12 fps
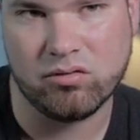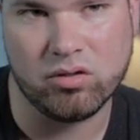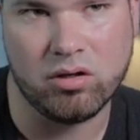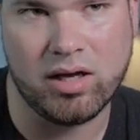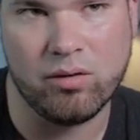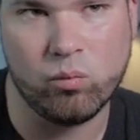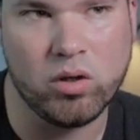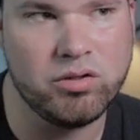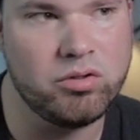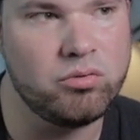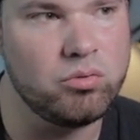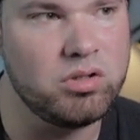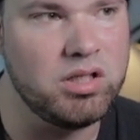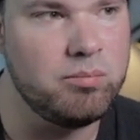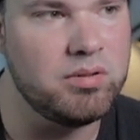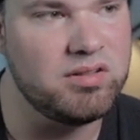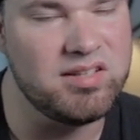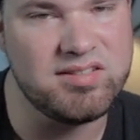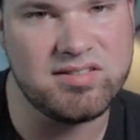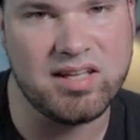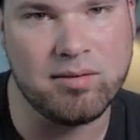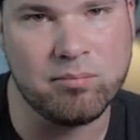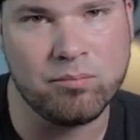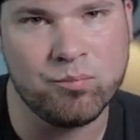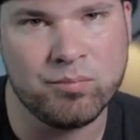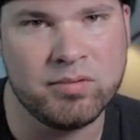So I wanted to keep it the same